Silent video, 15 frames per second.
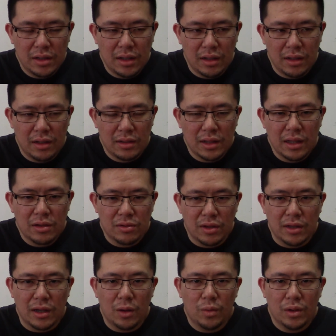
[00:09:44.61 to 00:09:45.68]
I, I like
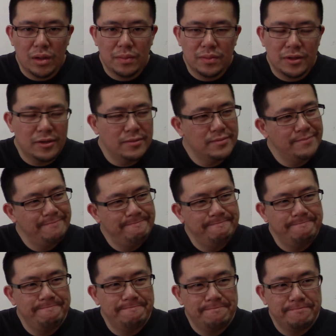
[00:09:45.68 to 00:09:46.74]
her that way, but
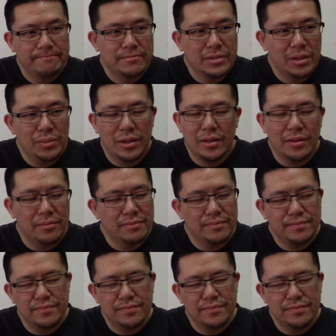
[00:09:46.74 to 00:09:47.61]
I mean, they're